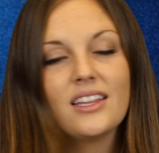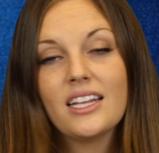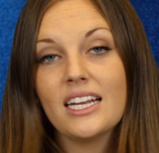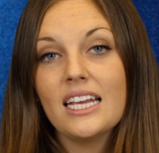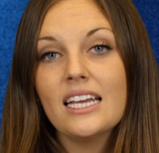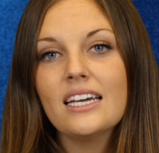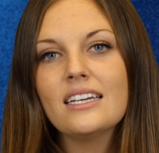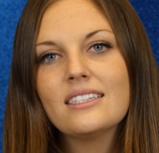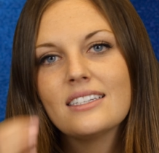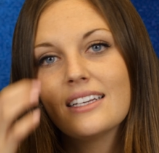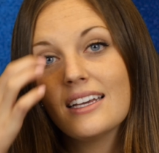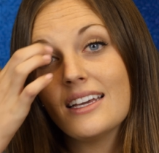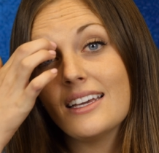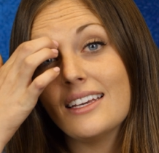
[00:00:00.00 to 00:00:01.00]
Leiria
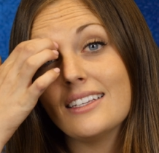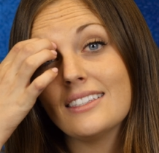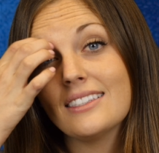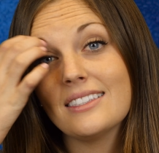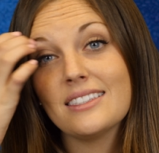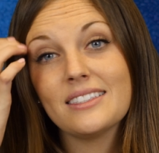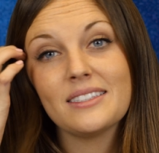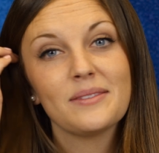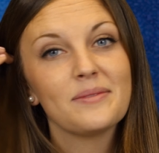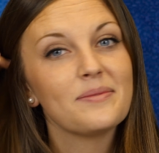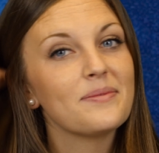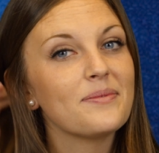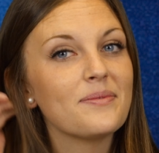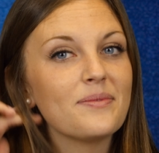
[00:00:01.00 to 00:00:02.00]
is
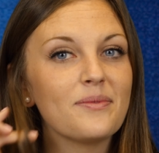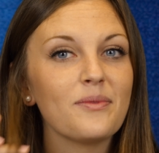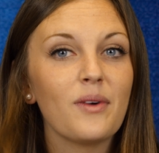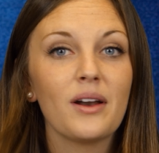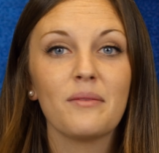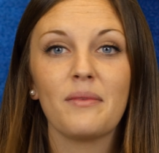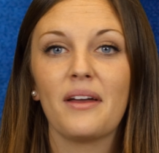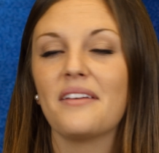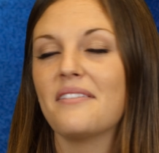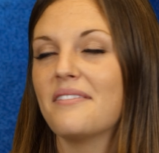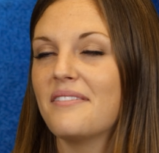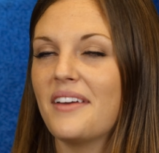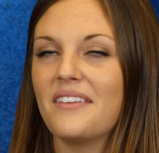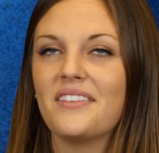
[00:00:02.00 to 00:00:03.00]
one of my
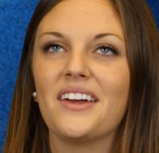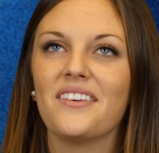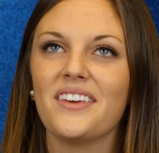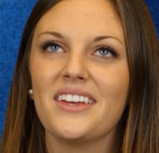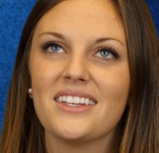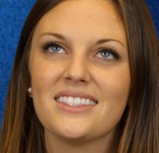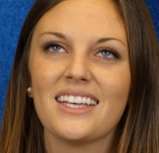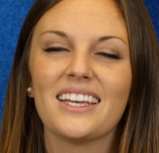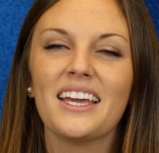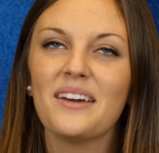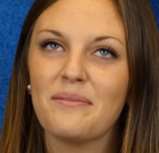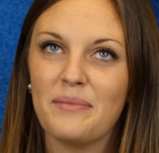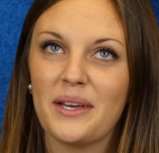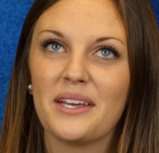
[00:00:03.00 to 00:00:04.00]
favorite areas. I
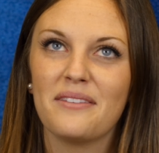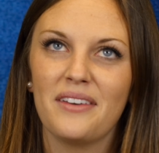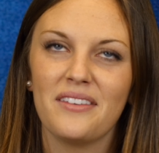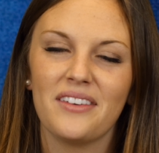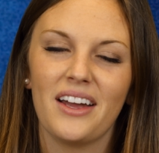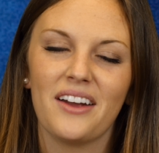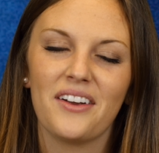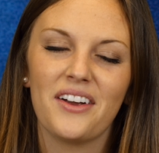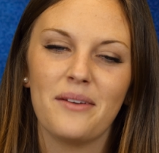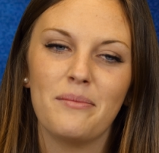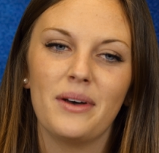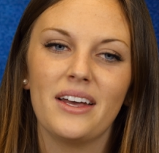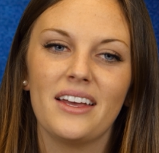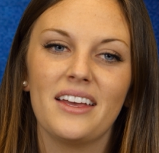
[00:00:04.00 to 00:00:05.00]
can't pick a favorite area,
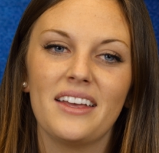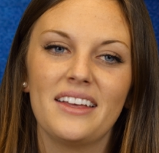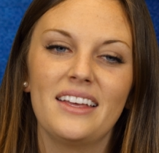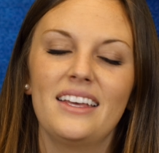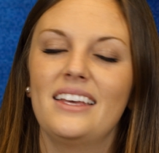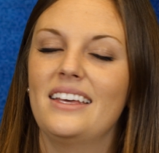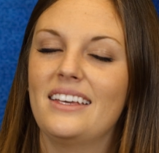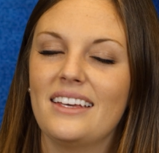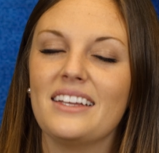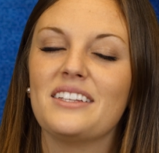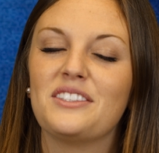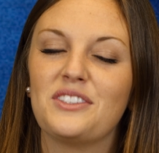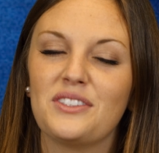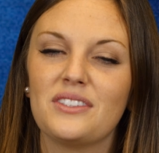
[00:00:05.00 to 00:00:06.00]
but
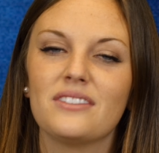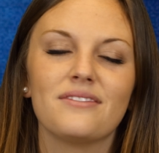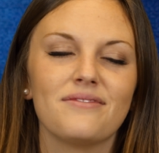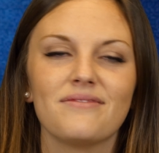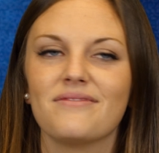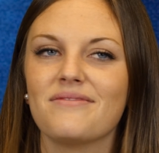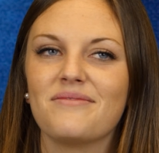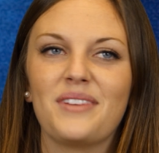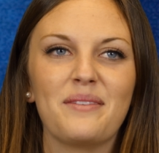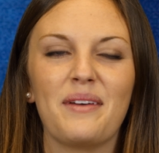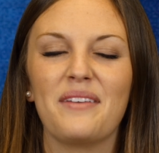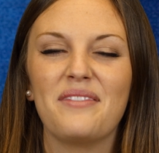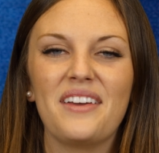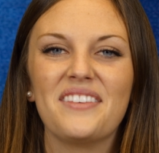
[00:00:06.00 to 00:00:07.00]
it's one of
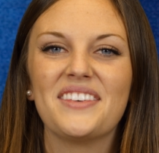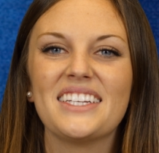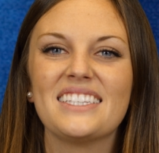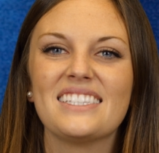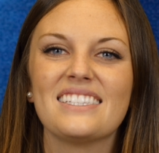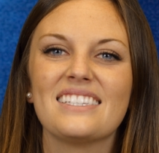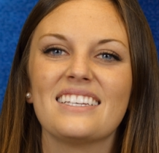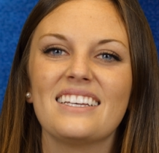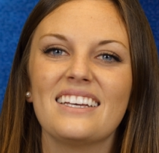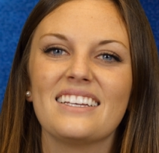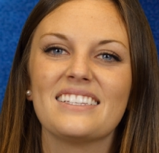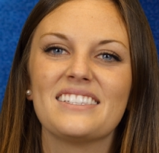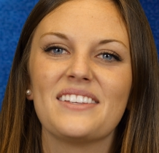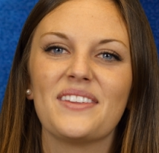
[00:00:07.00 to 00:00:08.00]
my favorites.
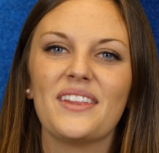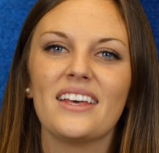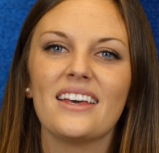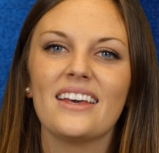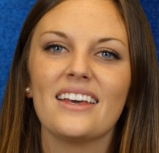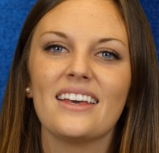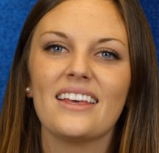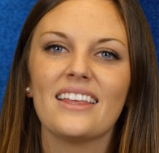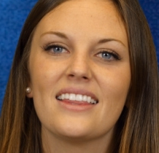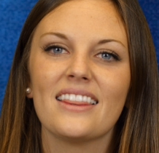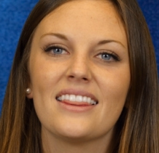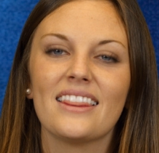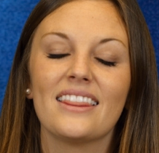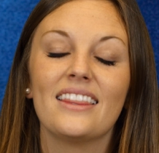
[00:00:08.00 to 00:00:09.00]
So the
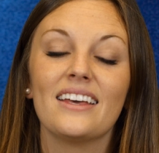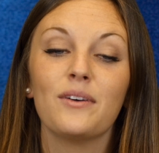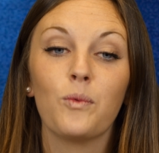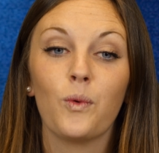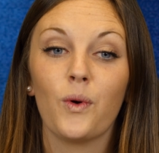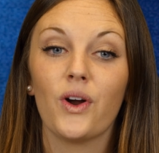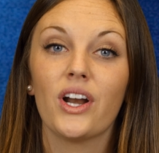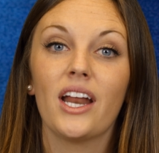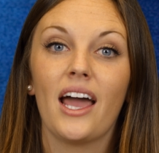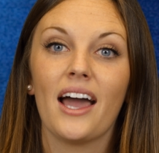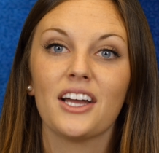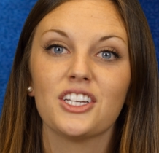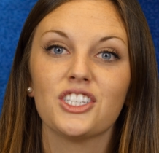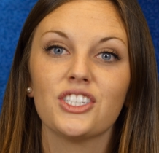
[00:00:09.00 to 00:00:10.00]
the ward
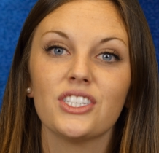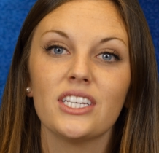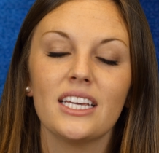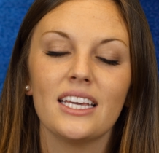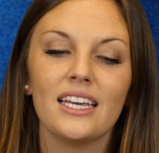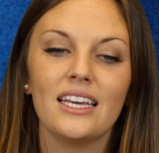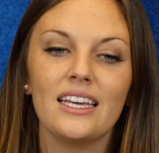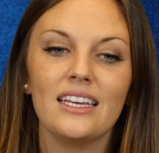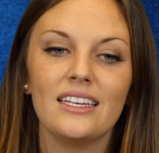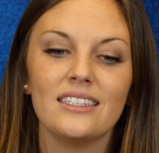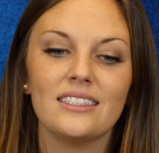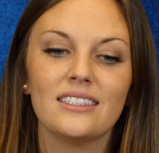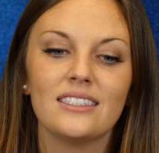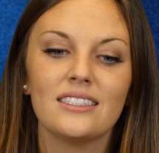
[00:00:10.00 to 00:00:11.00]
actually
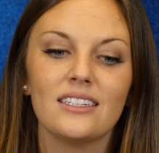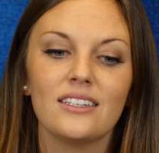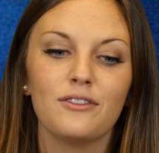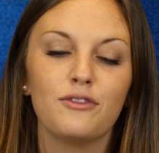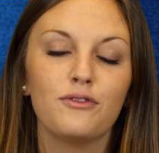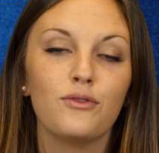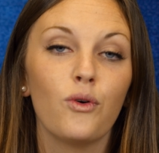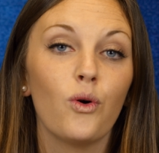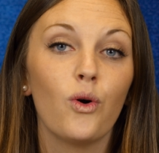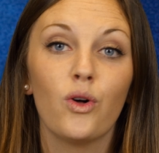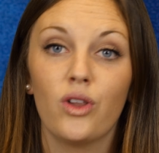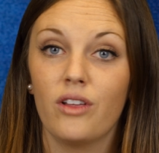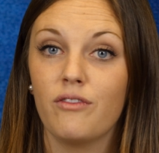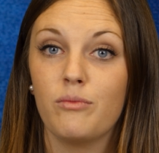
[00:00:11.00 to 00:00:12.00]
is
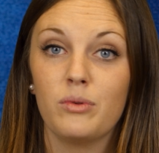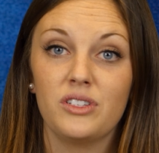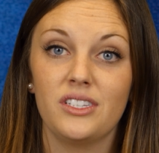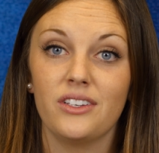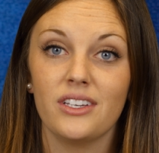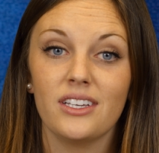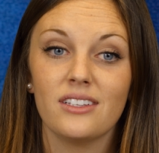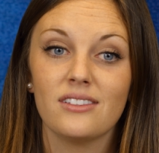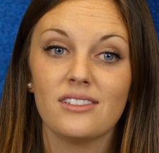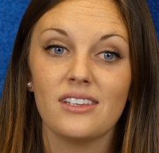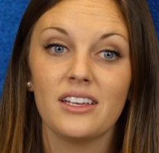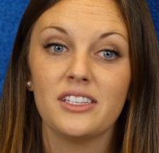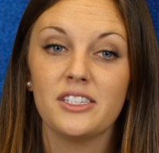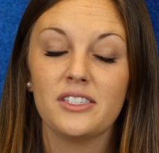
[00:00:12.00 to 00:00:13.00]
full of
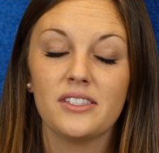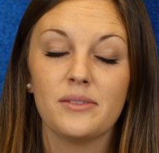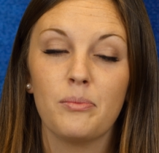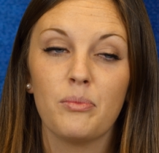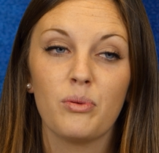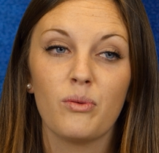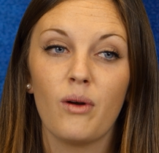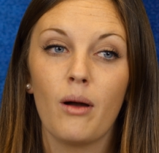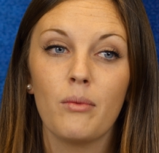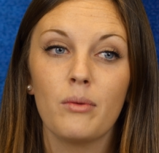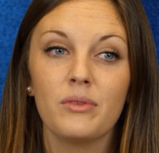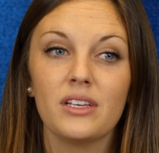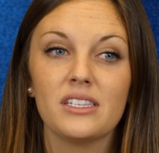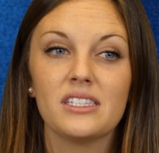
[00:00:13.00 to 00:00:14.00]
Brazilians. It's
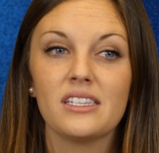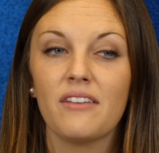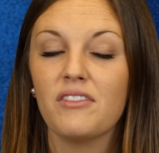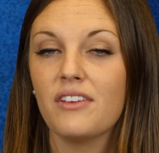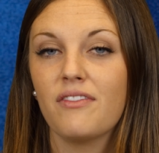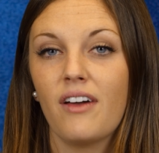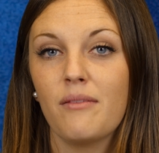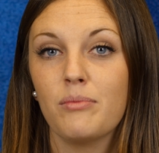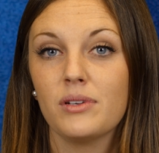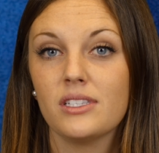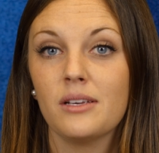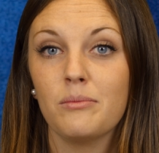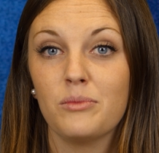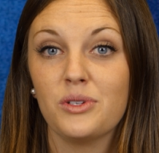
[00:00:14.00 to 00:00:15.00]
probably
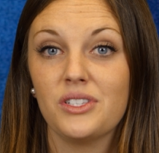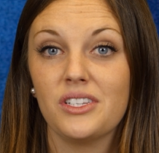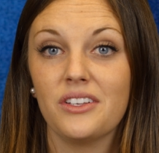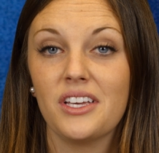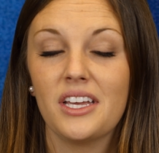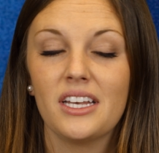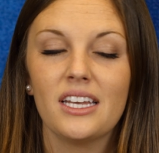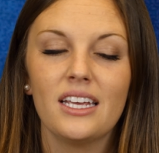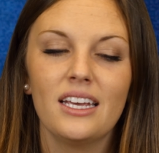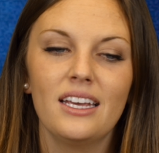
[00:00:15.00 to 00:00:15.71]
75% Brazilian.